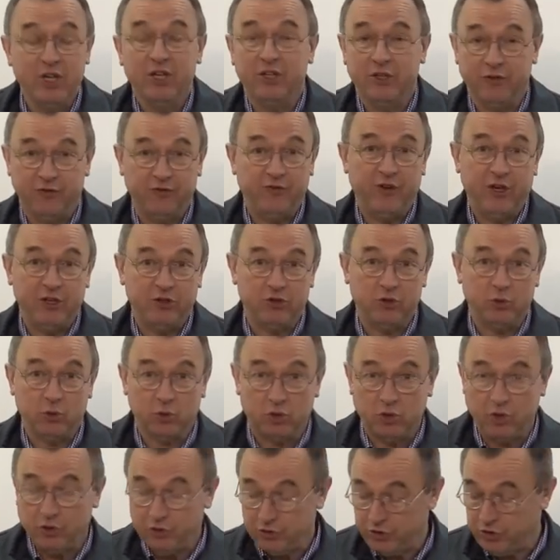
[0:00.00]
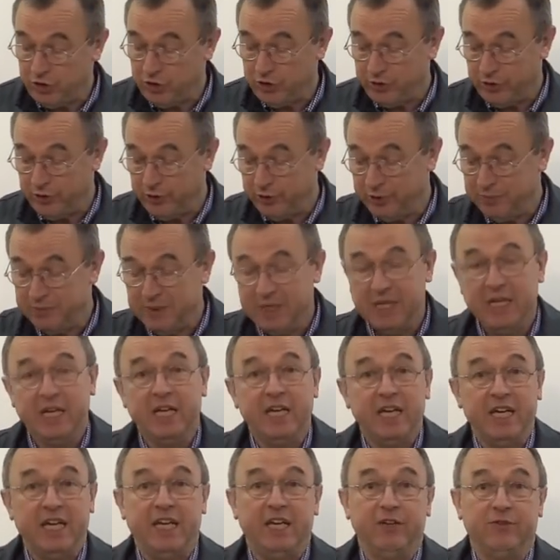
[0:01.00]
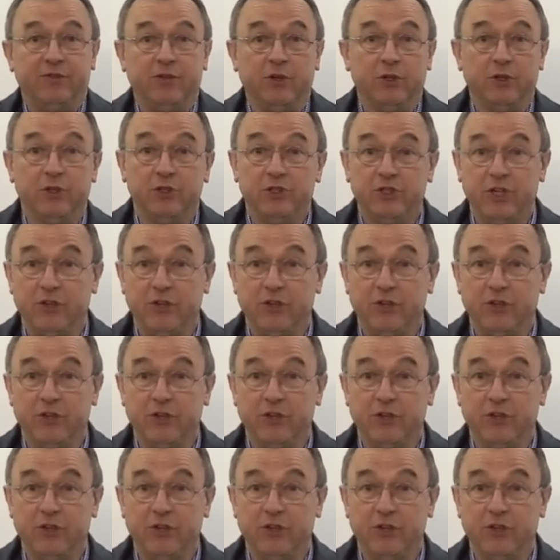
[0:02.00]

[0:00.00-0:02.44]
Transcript: the Festool Conturo, even on